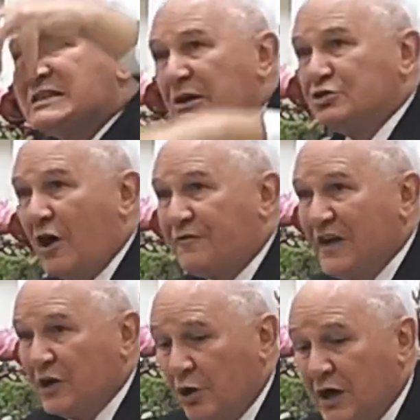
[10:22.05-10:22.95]
in the
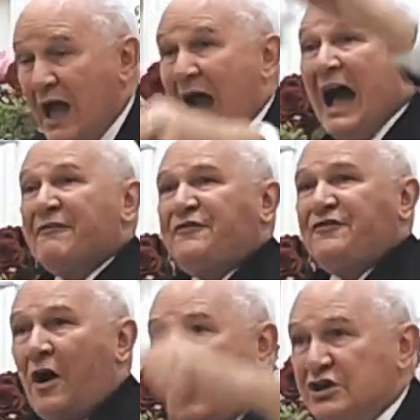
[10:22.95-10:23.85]
disposition of
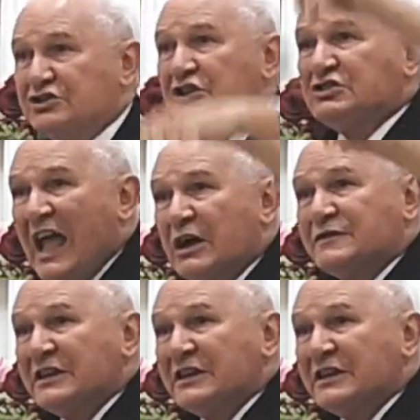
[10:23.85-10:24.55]
listening to Him.